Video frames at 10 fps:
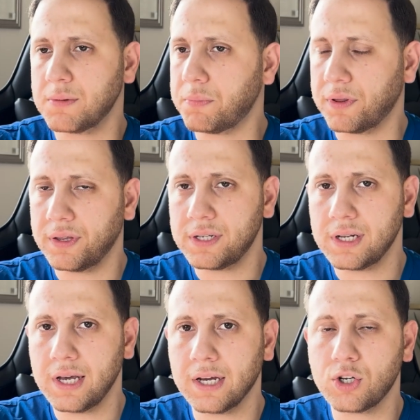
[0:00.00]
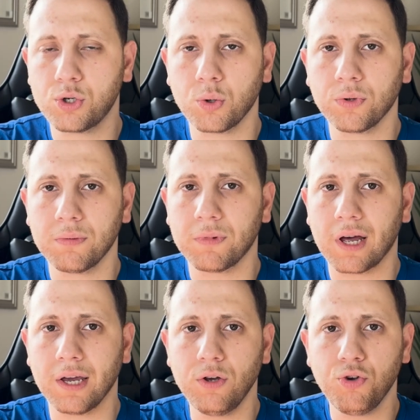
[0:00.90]
sympathetic, show them
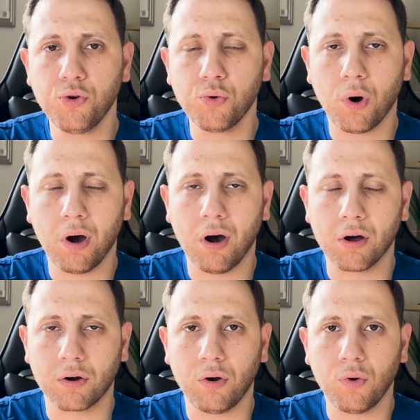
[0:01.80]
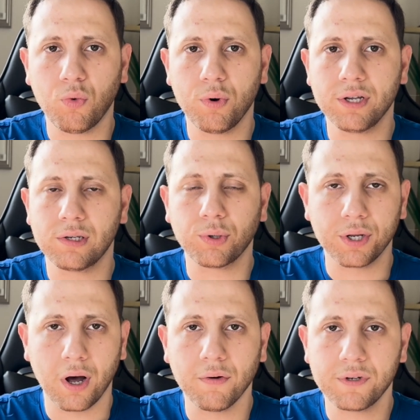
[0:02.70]
that you are always always
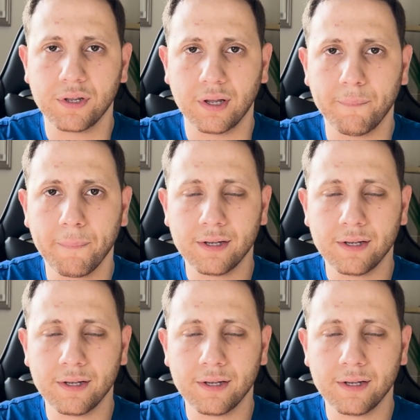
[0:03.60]
looking after them.